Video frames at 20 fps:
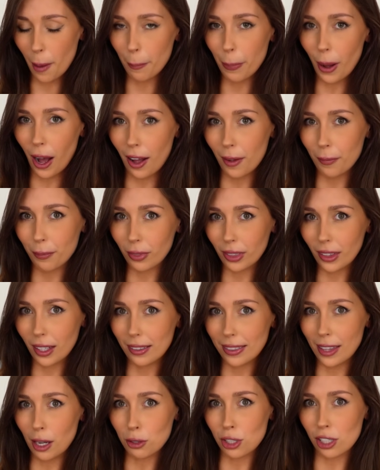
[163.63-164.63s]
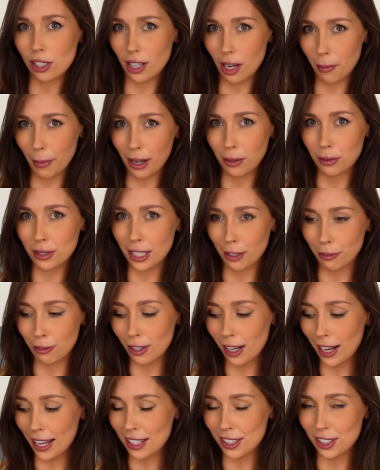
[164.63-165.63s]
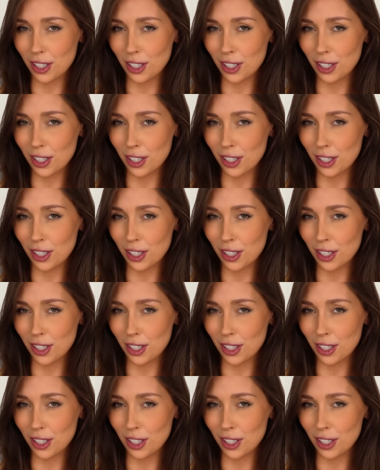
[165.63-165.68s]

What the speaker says: but they'll just come out differently.